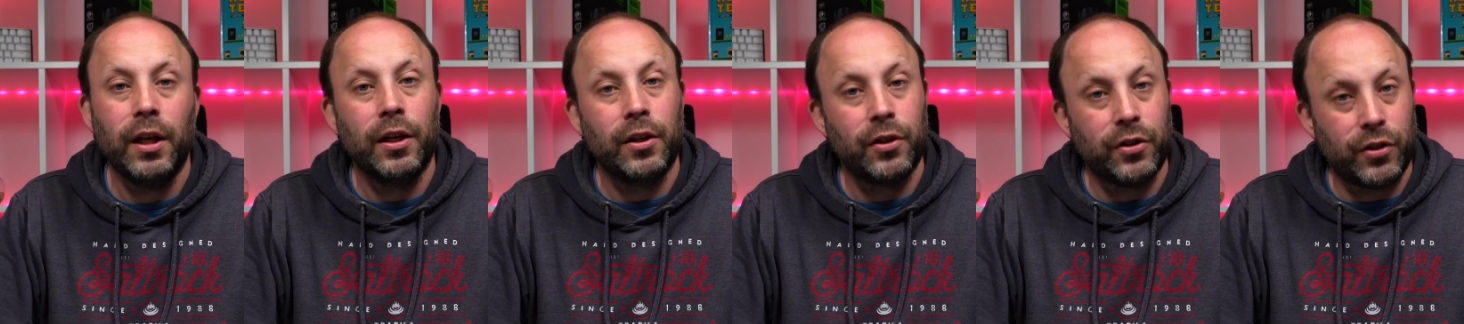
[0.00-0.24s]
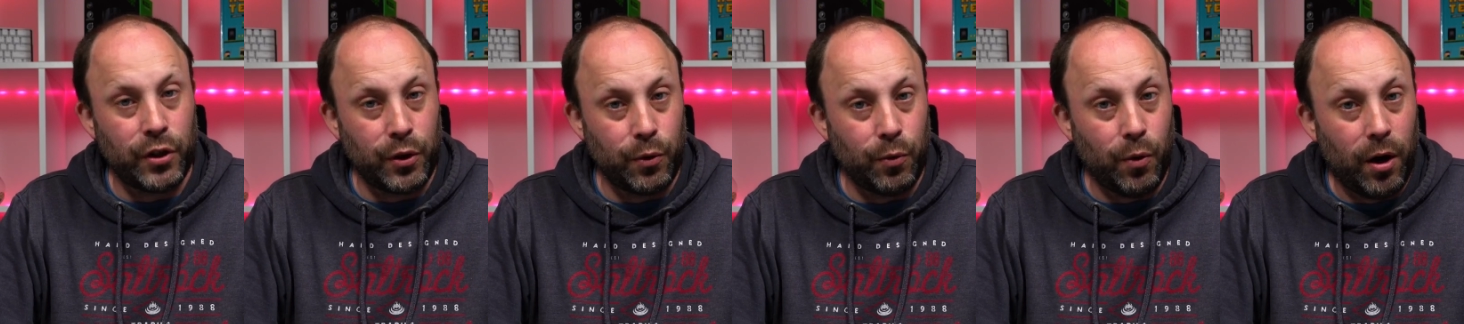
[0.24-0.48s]

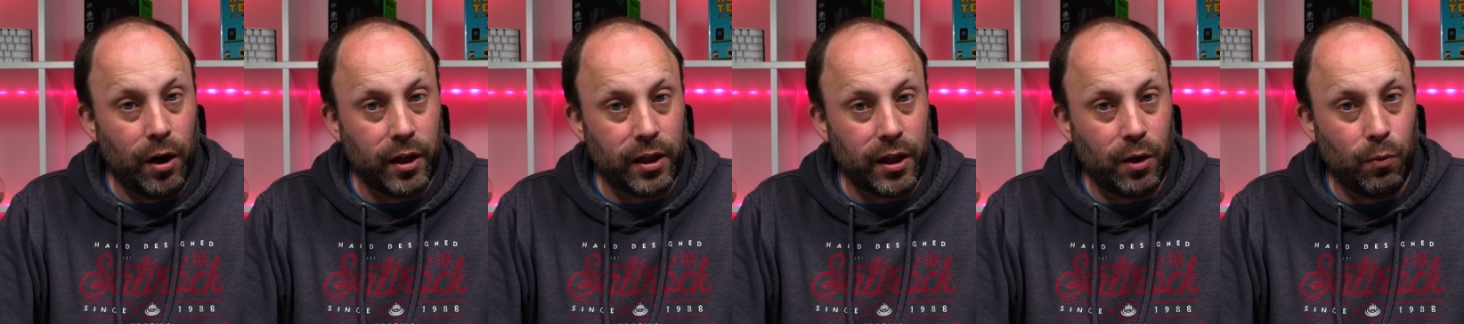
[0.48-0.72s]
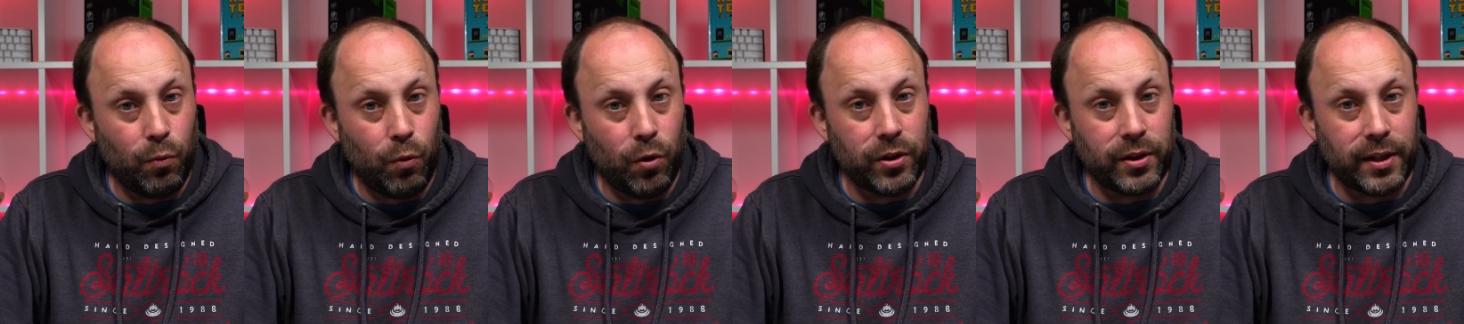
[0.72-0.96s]
so you are going
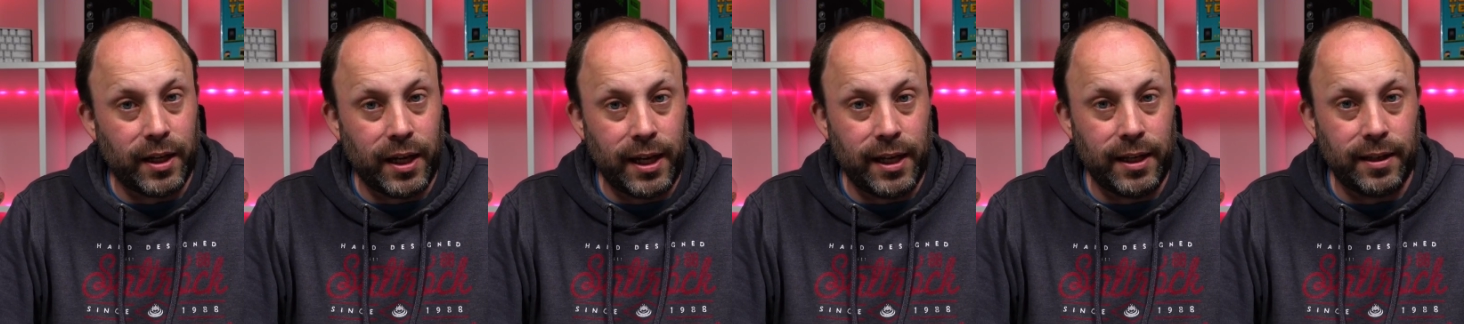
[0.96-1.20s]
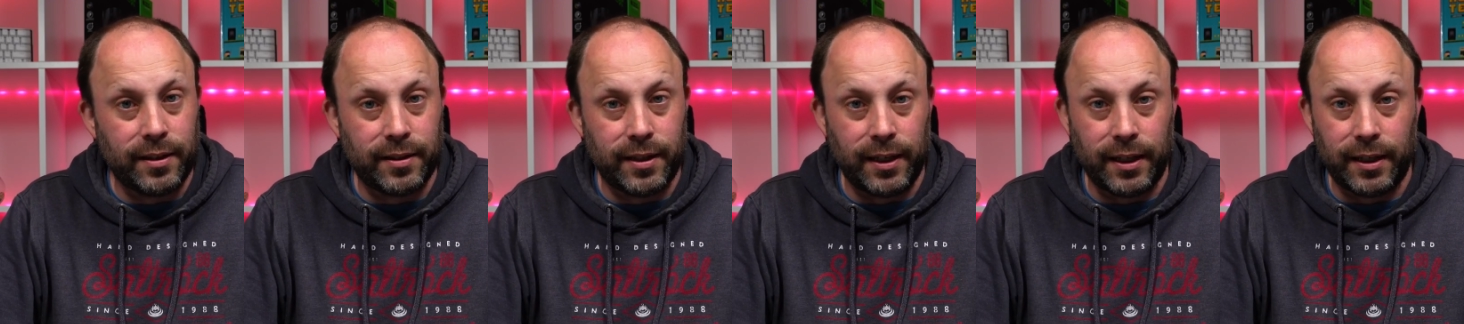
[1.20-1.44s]
to want a
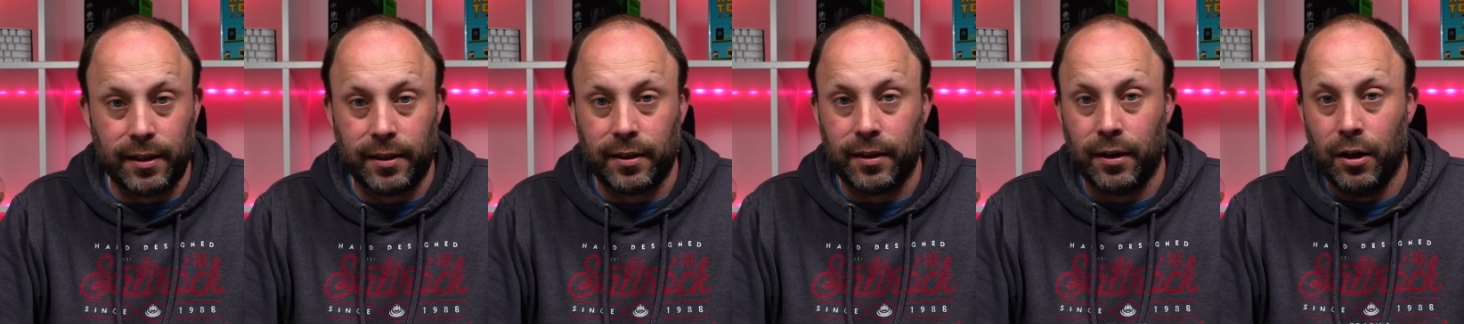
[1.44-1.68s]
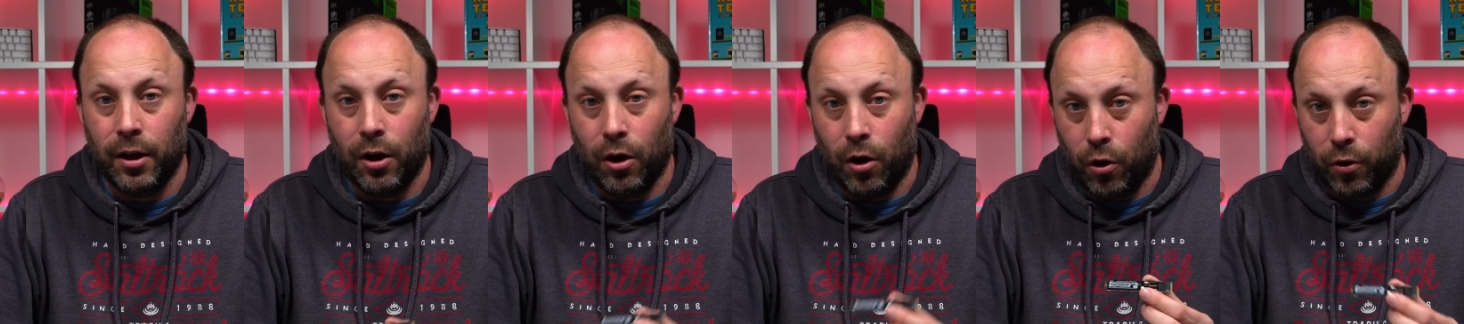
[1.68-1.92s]
heatsink
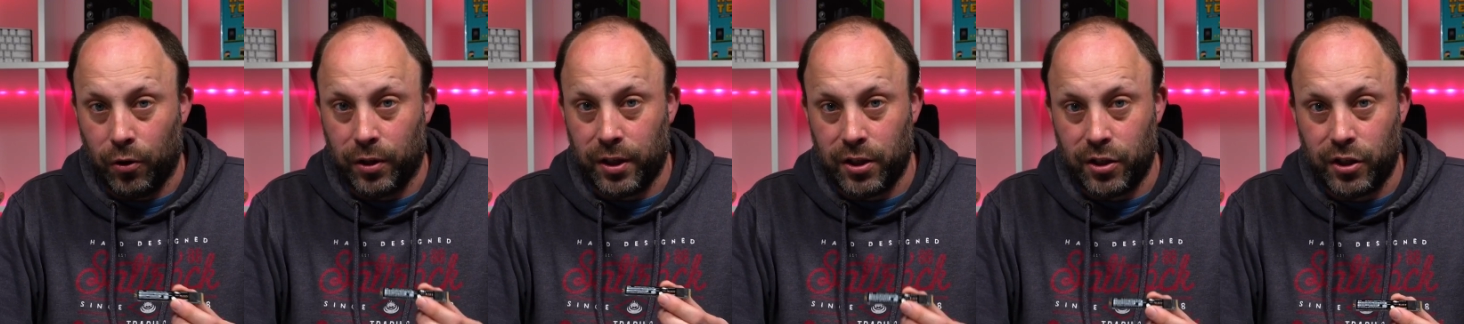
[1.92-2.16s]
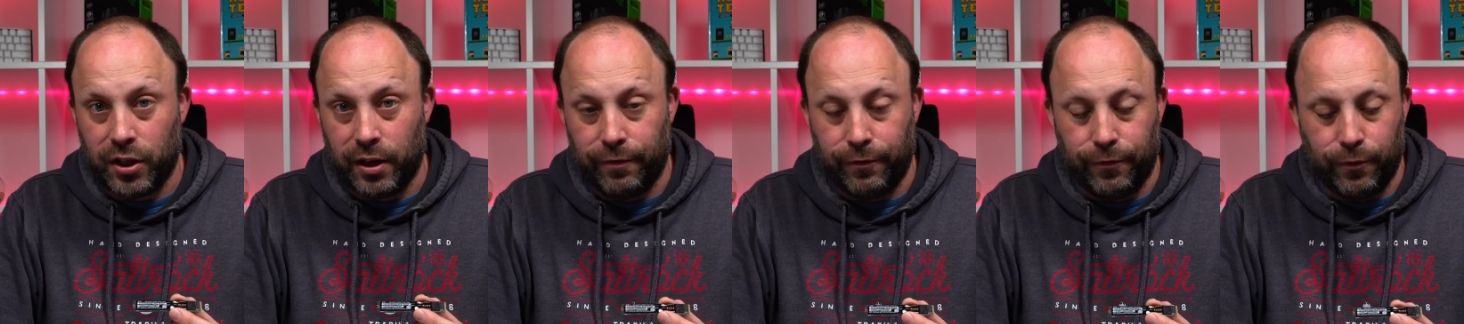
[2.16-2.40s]
on these
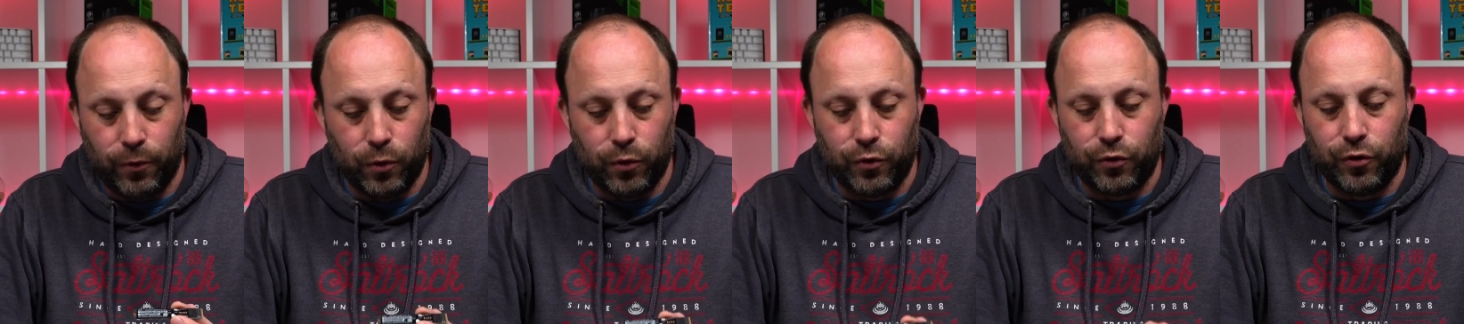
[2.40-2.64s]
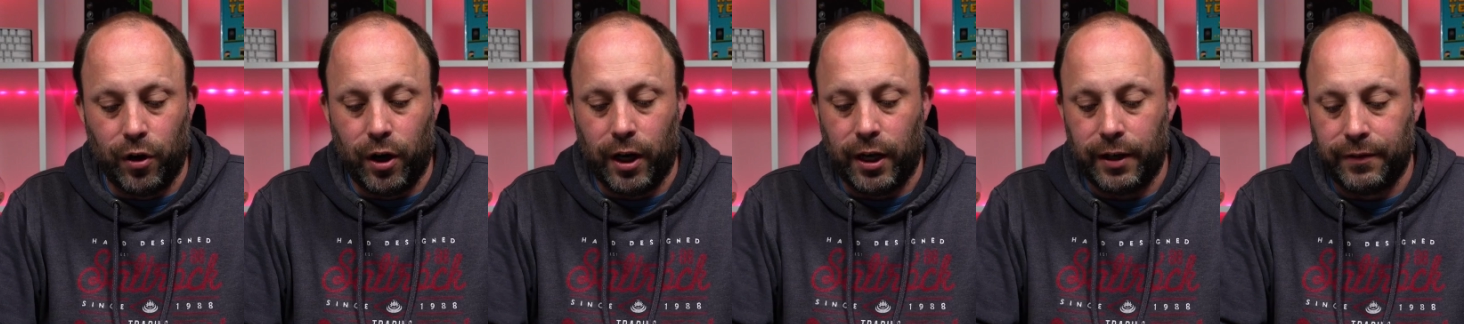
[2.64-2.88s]
Gen 4
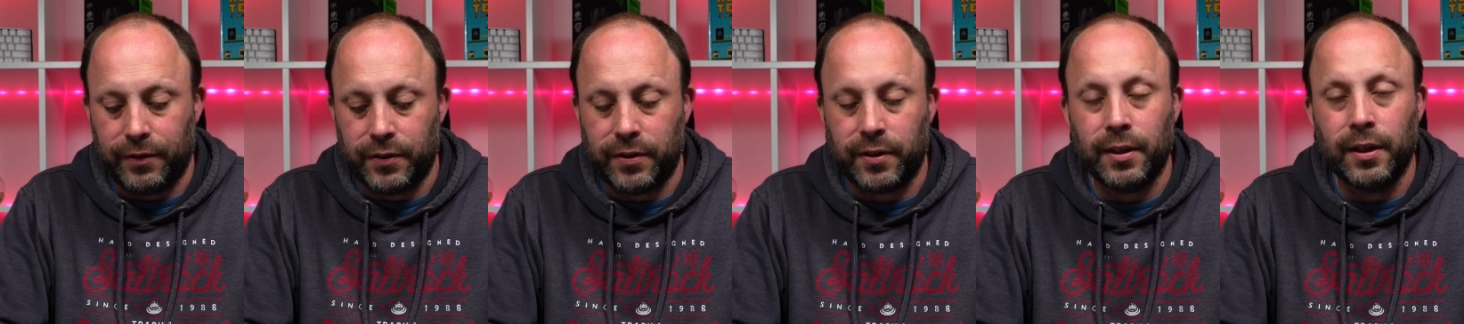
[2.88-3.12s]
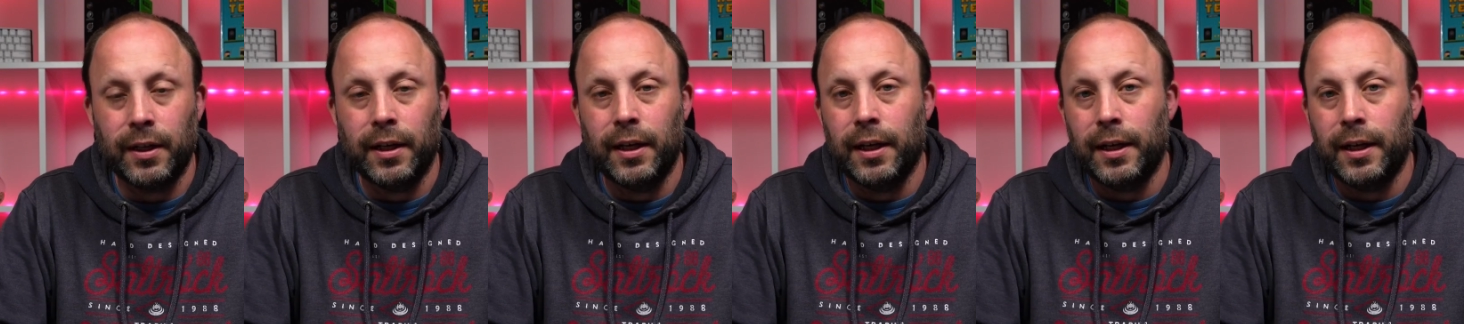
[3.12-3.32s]
drives.